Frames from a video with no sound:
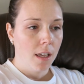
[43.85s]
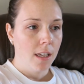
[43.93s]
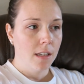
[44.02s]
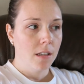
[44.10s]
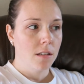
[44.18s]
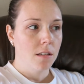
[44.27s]

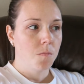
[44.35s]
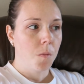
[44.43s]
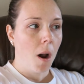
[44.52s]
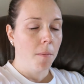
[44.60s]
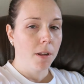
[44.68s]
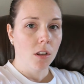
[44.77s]
is
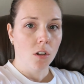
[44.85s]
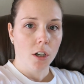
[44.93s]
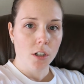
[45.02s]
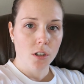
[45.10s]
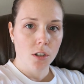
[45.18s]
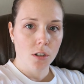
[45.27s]
probably
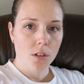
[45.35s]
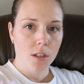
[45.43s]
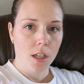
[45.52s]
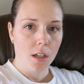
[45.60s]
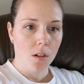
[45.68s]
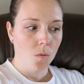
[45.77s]
larger
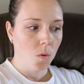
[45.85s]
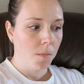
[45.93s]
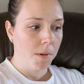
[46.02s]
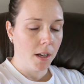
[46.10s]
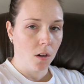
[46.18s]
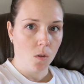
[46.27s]
than
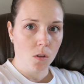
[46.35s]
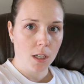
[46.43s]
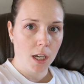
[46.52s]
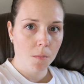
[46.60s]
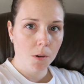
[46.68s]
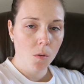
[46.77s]
what my old
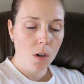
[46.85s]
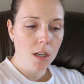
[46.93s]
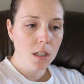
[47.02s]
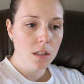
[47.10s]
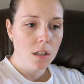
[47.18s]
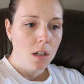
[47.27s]
camera
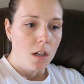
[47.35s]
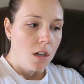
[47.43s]
was.